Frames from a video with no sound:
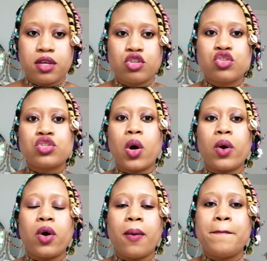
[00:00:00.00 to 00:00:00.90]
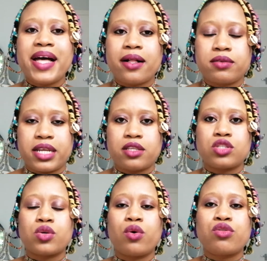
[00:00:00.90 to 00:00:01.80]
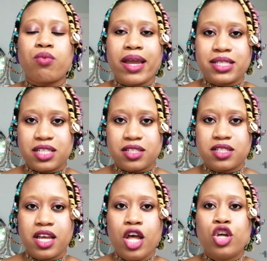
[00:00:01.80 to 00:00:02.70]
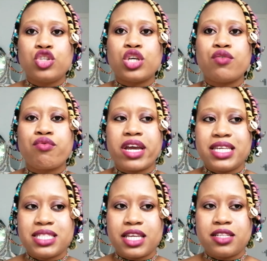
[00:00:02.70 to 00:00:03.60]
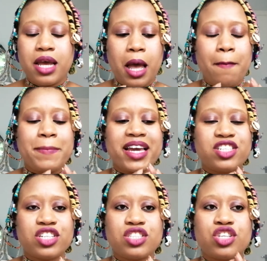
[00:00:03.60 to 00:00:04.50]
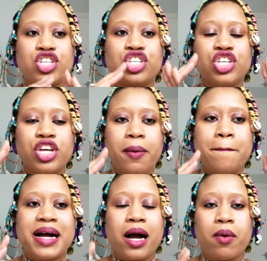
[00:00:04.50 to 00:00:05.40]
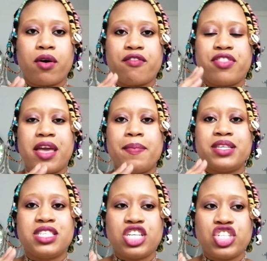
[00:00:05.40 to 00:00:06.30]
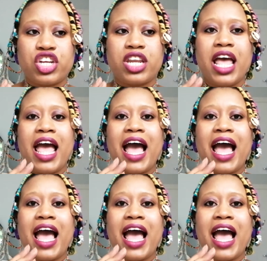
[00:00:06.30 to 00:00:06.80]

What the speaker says: so compelled and so threatened to erase it by just the sheer power of their position